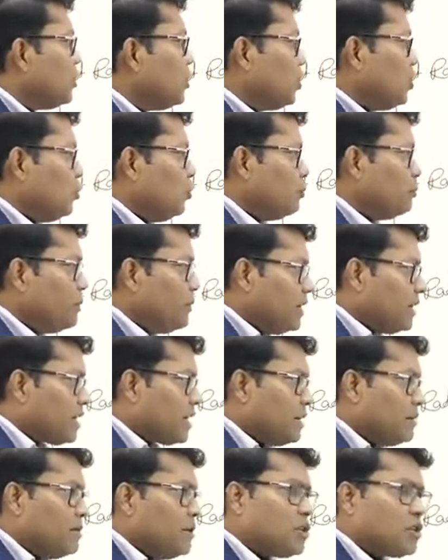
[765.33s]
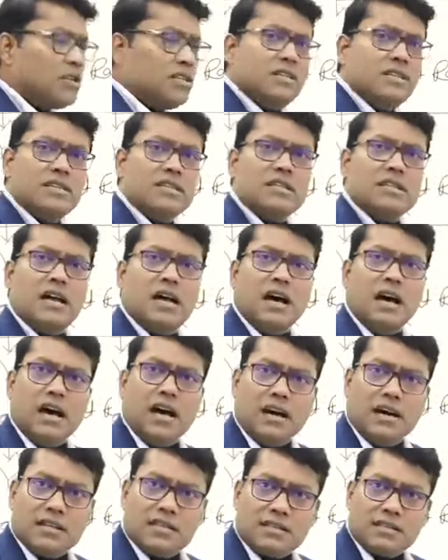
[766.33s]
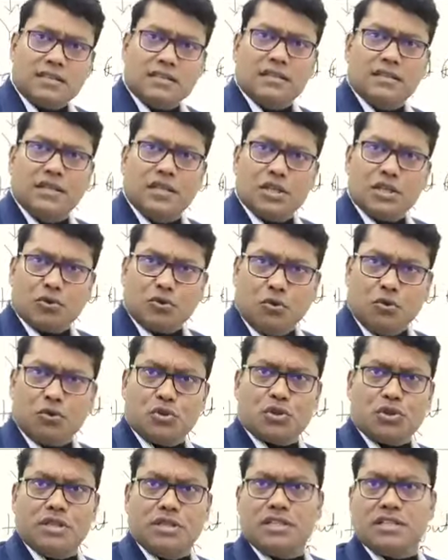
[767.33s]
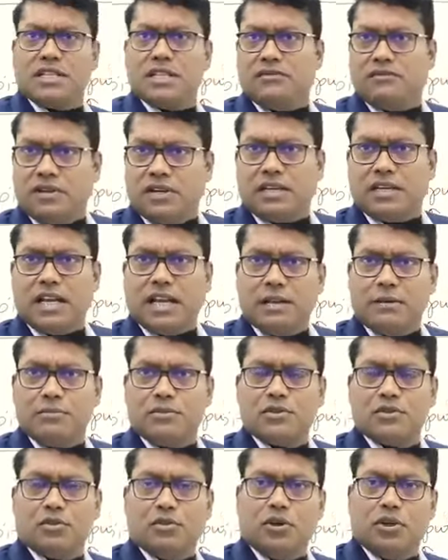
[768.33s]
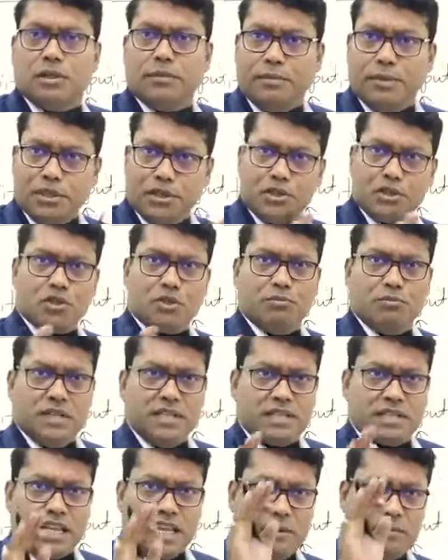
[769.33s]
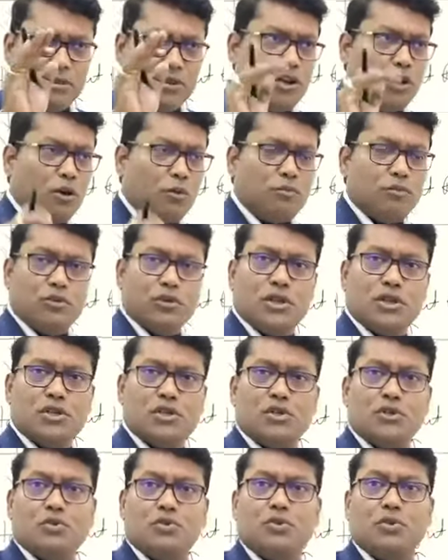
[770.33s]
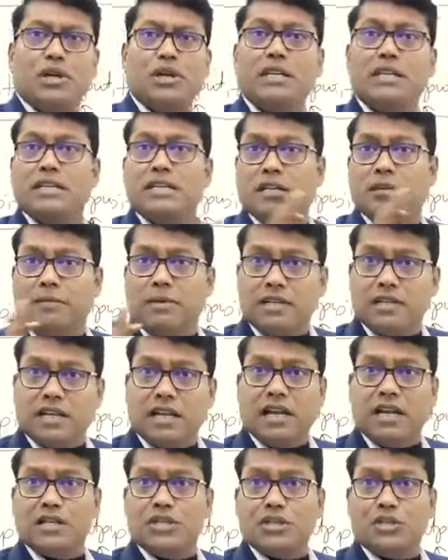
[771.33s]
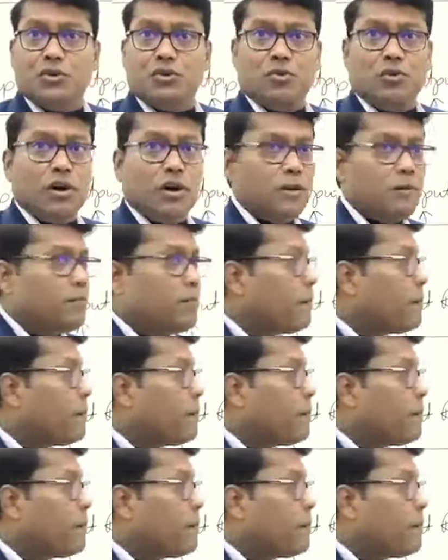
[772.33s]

UP commissions asked this question several times on the basis of this capital output ratio, incremental ICOR.